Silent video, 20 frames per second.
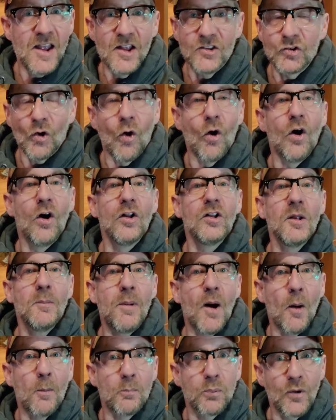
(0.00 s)
It's all
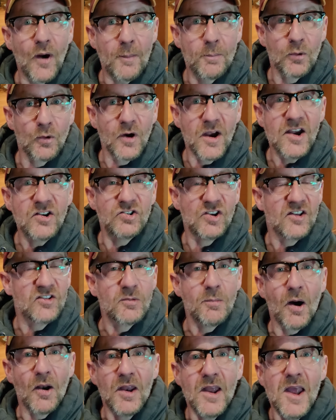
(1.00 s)
about preparation, it's
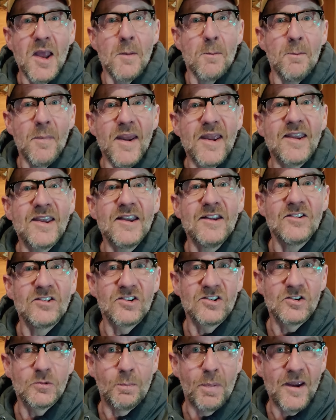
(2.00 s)
about making
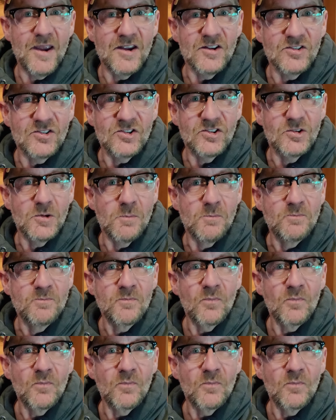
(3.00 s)
space.